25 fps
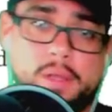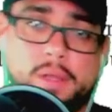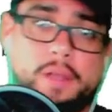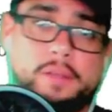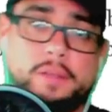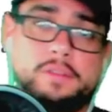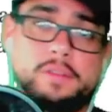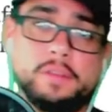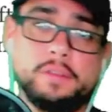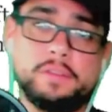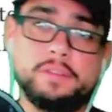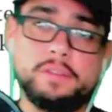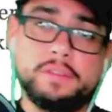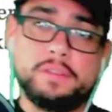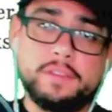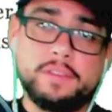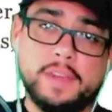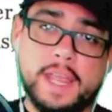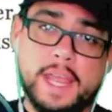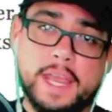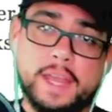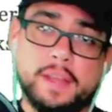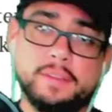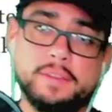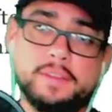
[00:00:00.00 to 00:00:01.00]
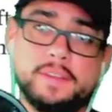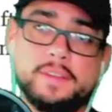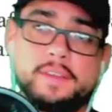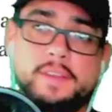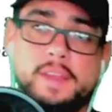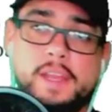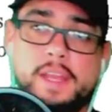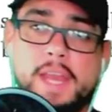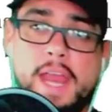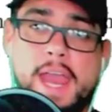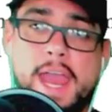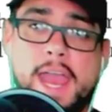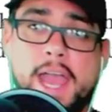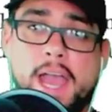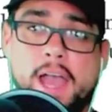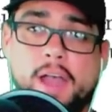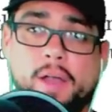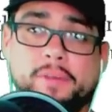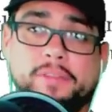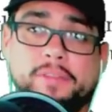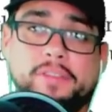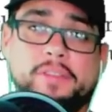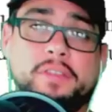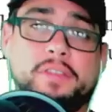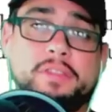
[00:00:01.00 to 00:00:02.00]
I just sit in a
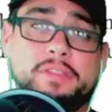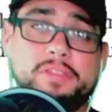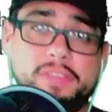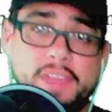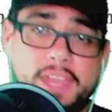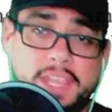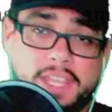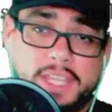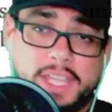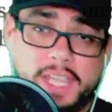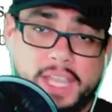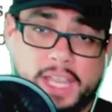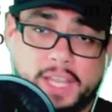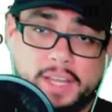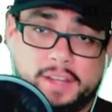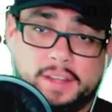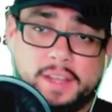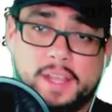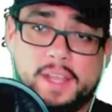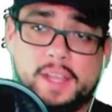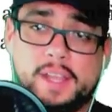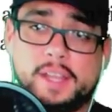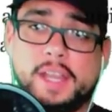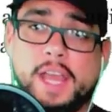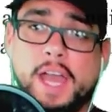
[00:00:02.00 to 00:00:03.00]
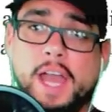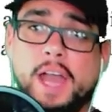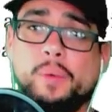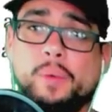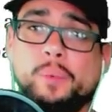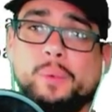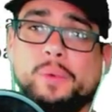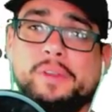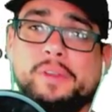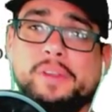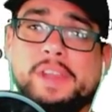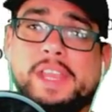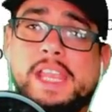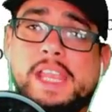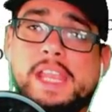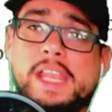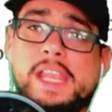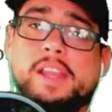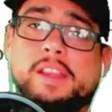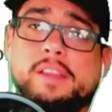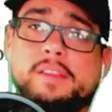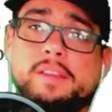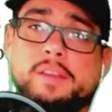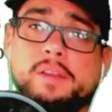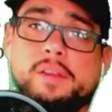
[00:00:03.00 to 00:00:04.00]
house thinking that I will
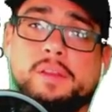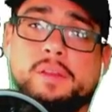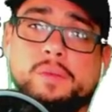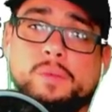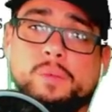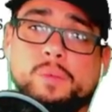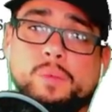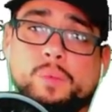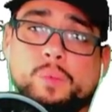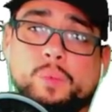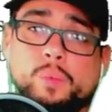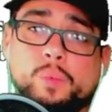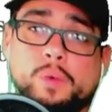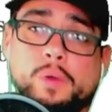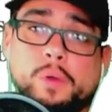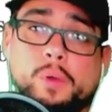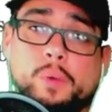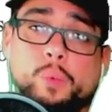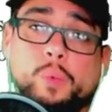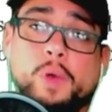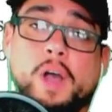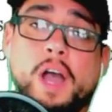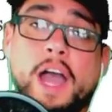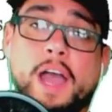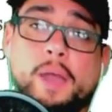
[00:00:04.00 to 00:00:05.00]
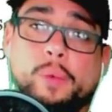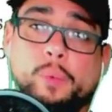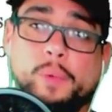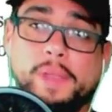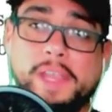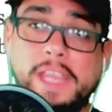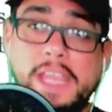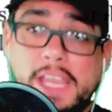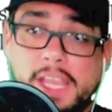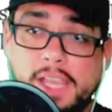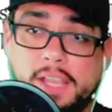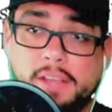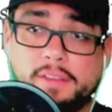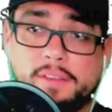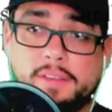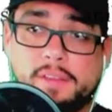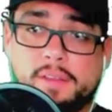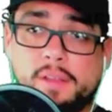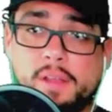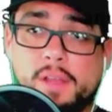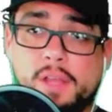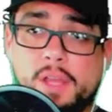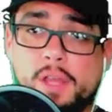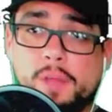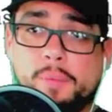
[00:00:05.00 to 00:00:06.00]
eat what I will eat
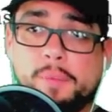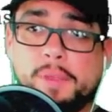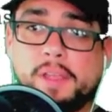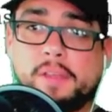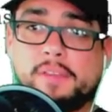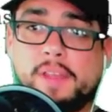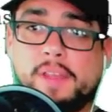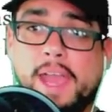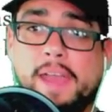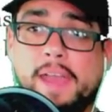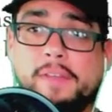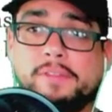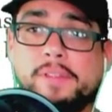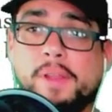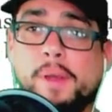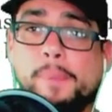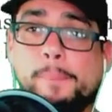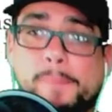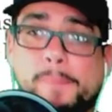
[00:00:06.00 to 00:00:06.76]
because I have no